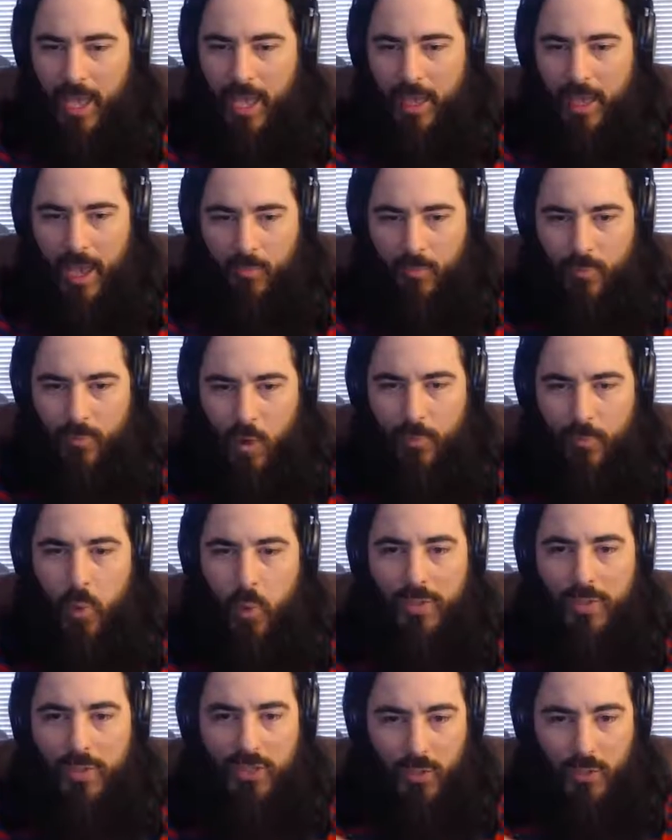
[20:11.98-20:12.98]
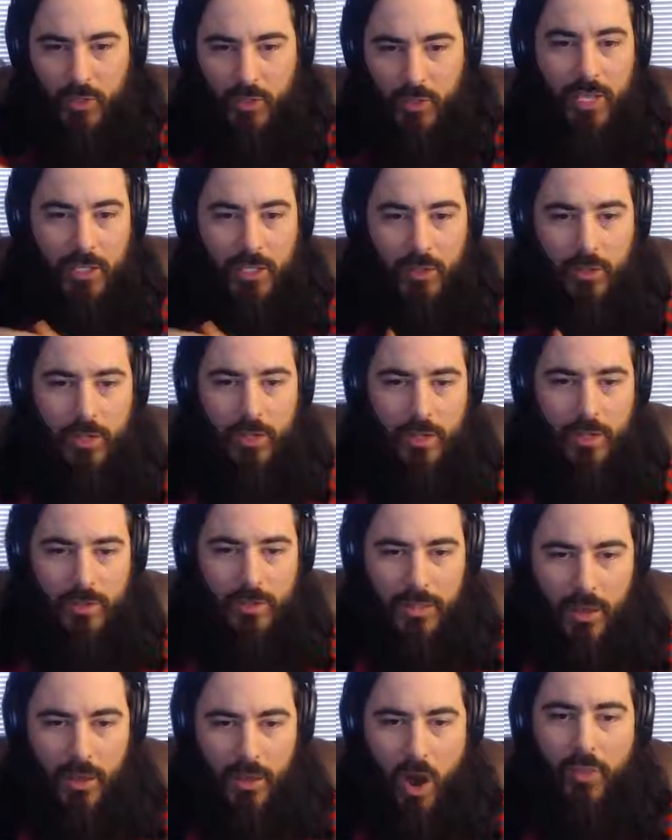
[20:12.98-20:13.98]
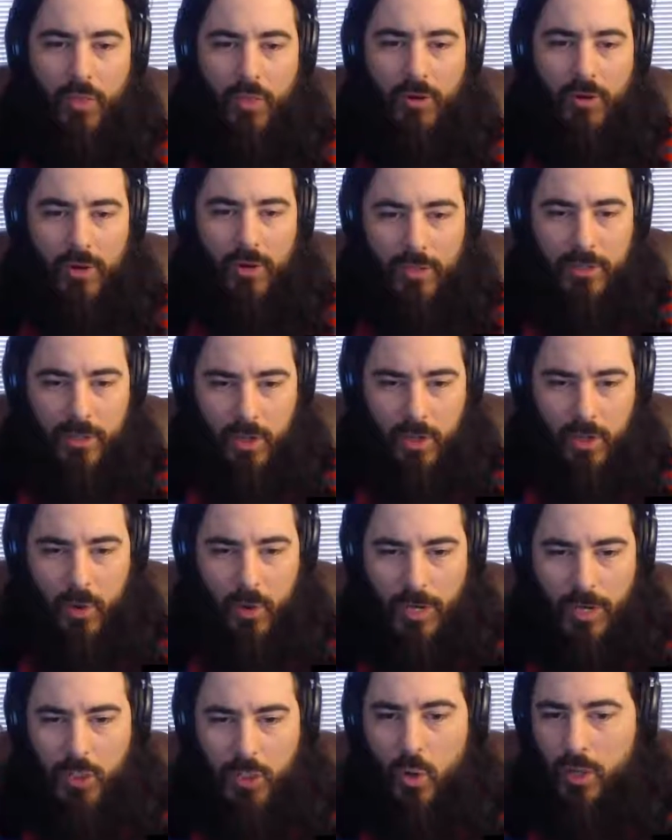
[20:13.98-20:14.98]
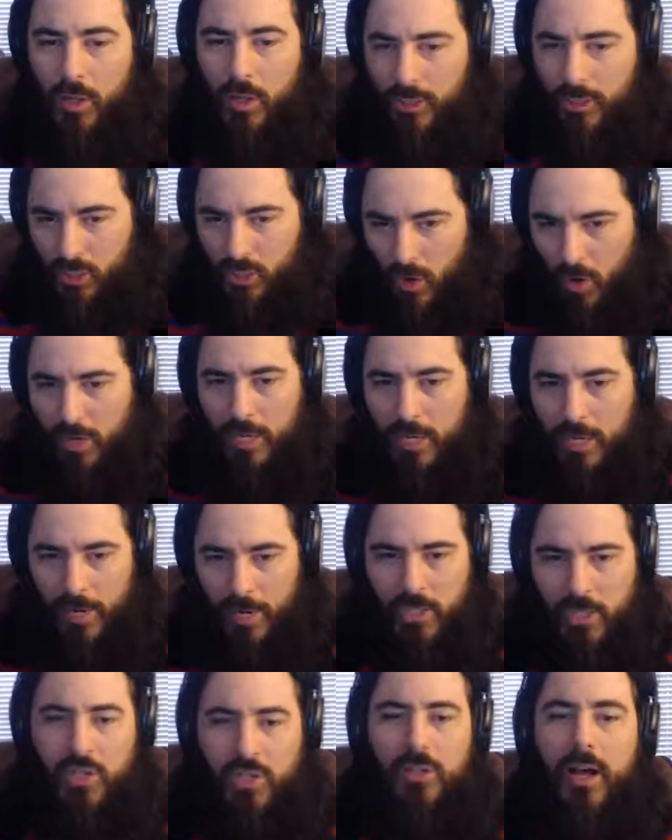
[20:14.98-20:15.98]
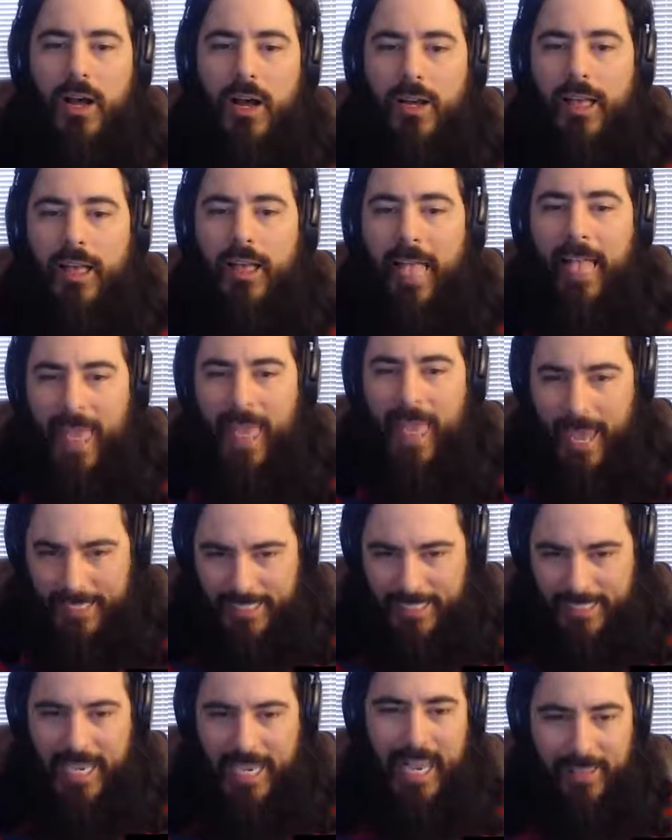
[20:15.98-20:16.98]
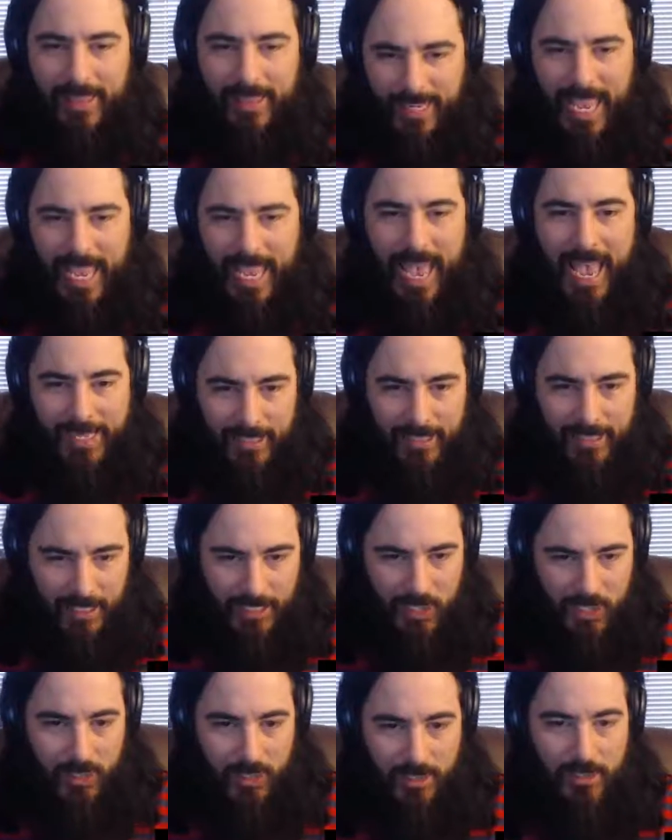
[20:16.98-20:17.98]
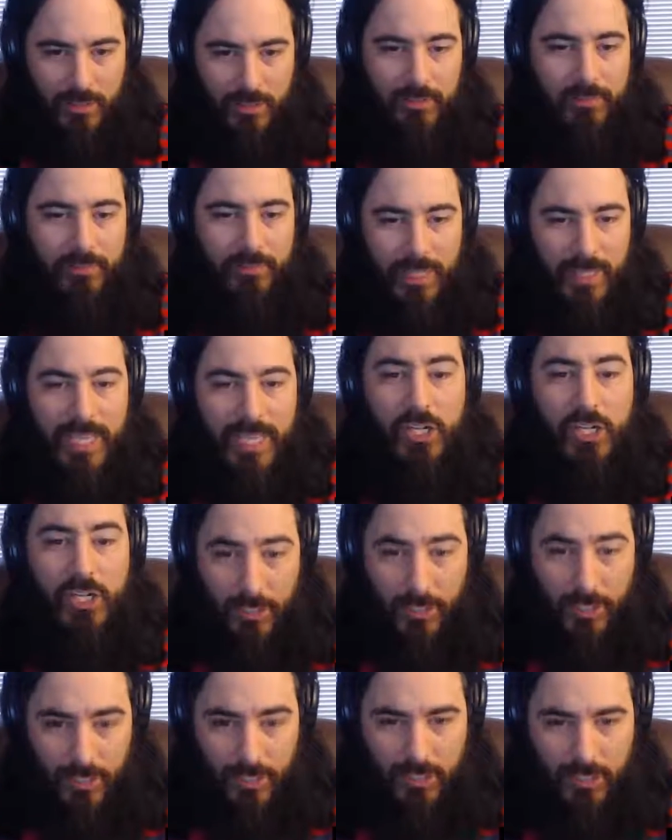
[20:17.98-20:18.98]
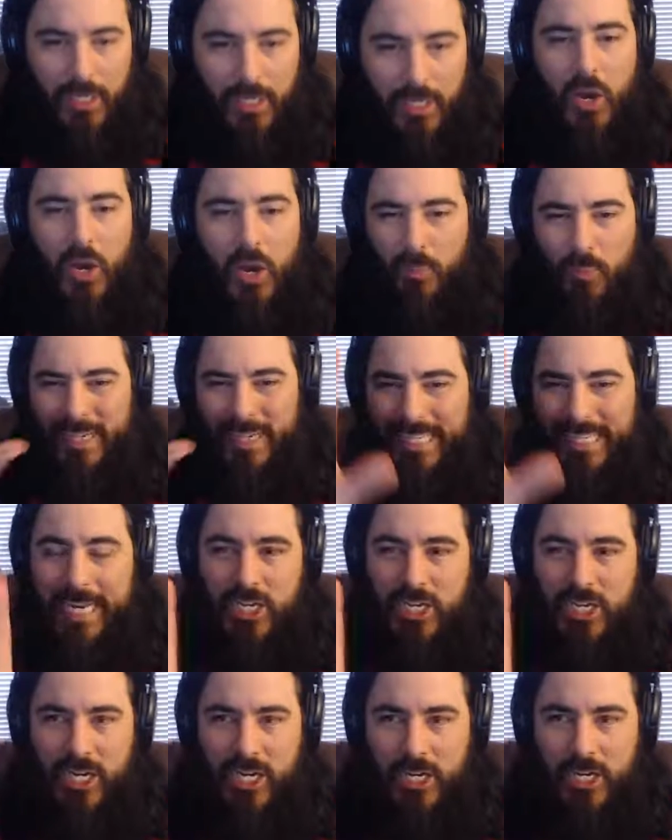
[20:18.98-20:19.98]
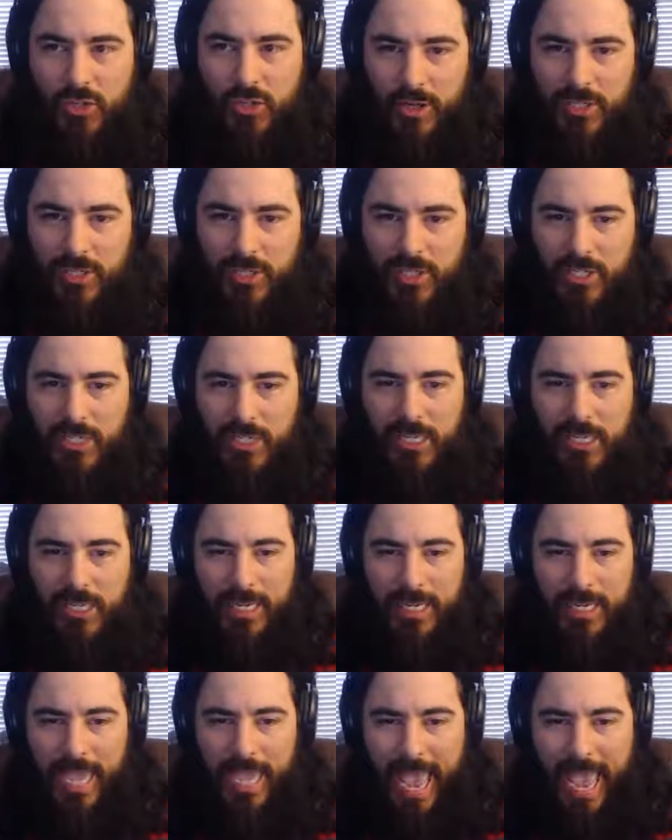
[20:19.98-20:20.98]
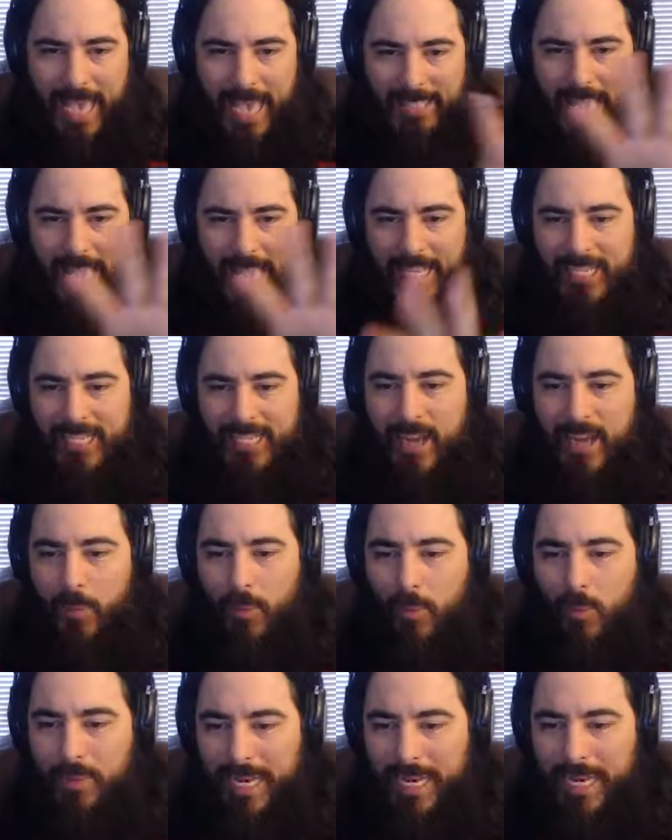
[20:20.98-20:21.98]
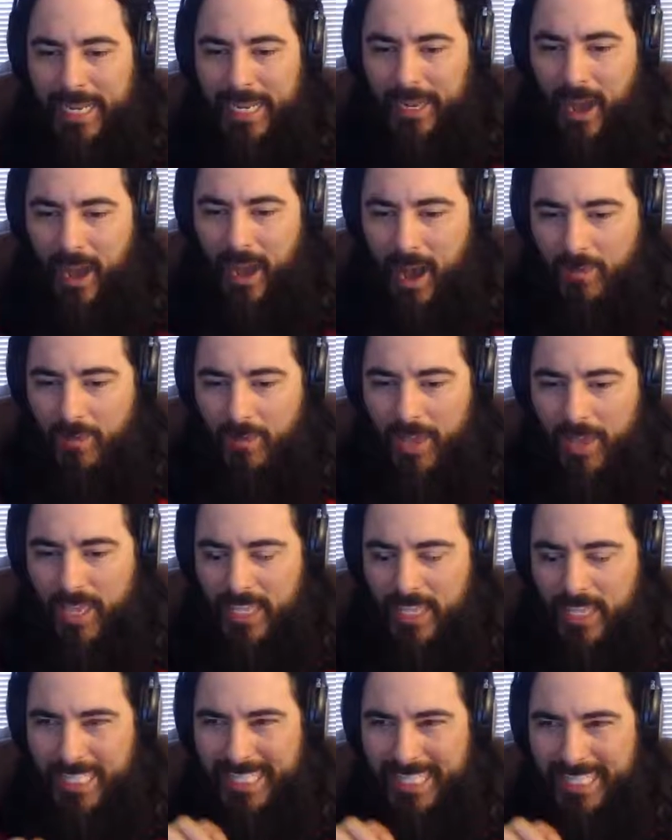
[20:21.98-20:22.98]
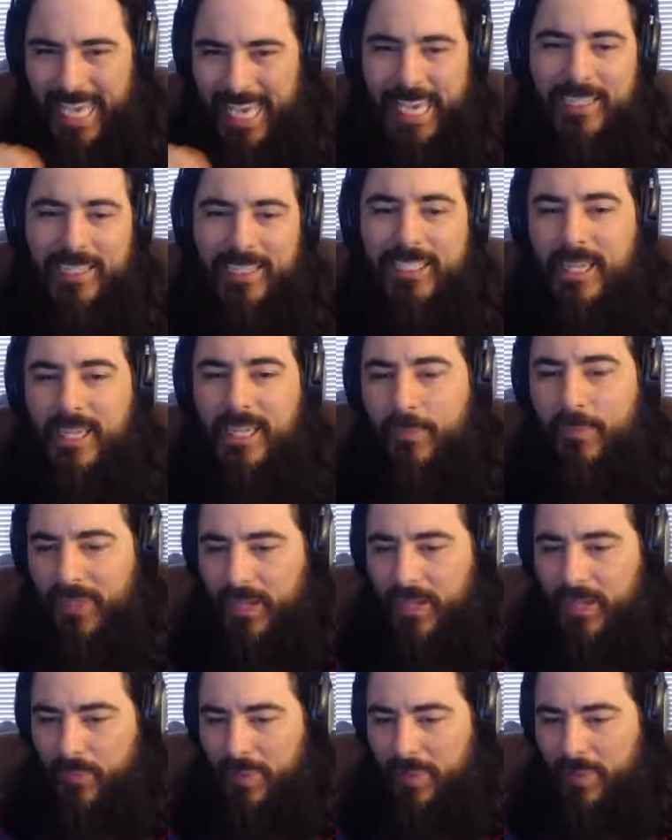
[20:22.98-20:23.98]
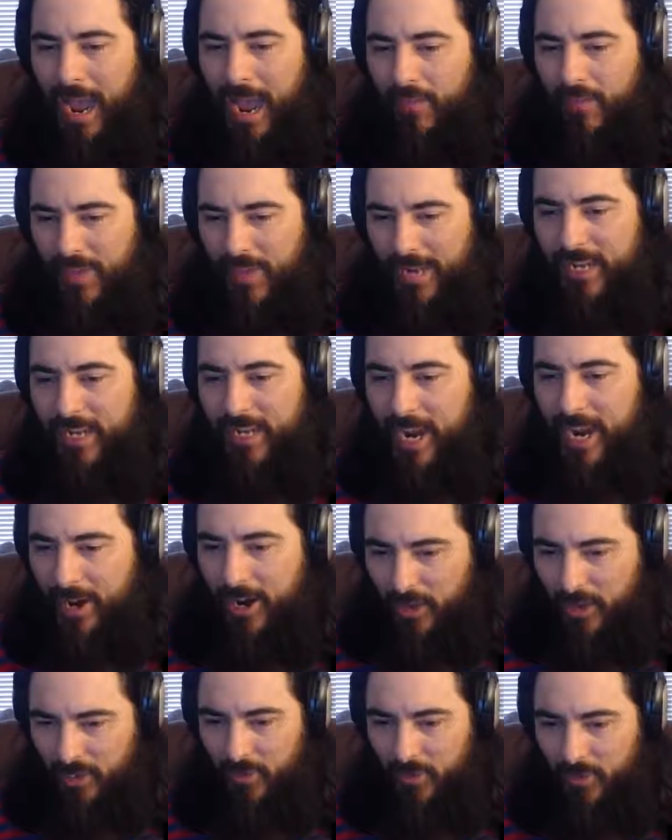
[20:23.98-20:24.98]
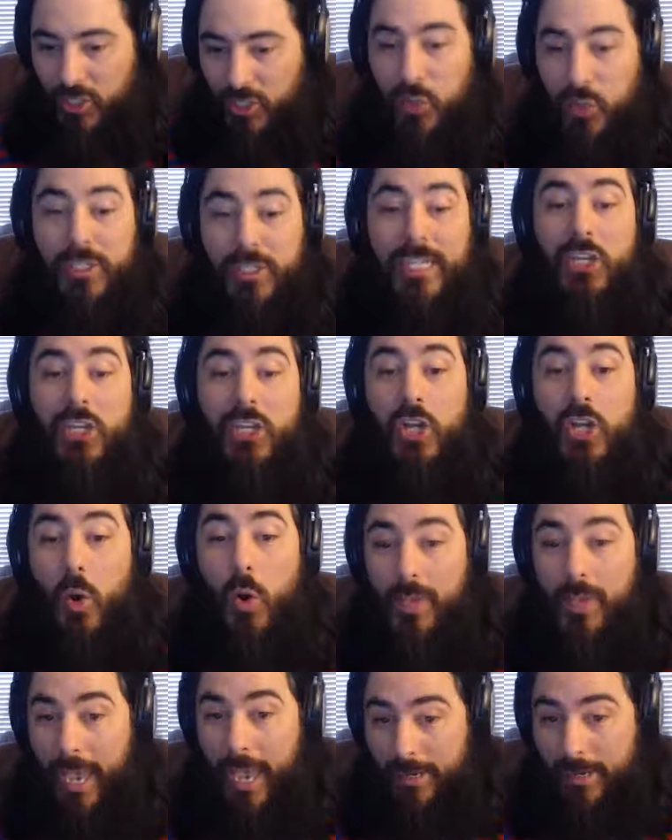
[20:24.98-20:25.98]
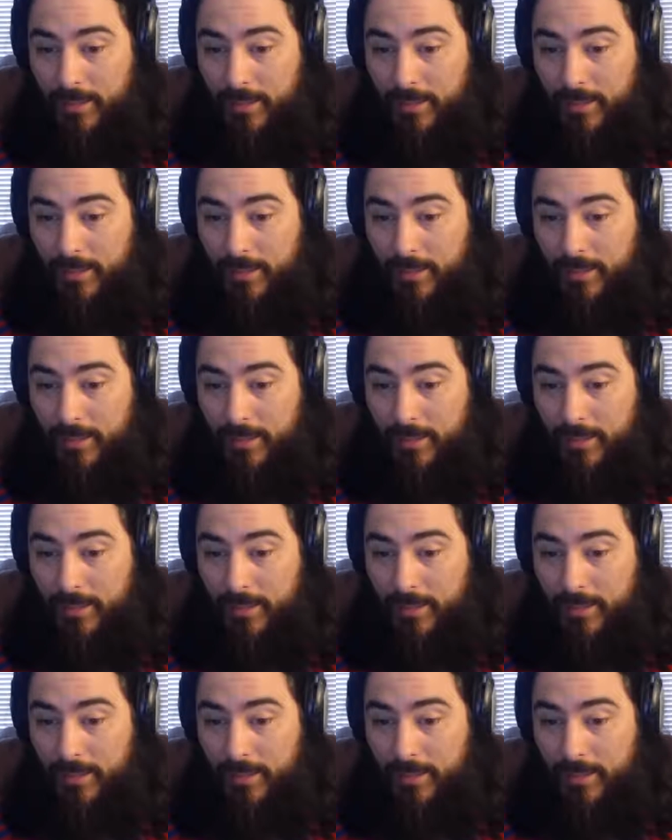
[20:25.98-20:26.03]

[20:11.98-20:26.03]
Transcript: one point, so the author, Conan Doyle, is talking about Sherlock and is saying that he has these certain interests, but each interest has that double meaning of saying something about that character that you didn't know yet.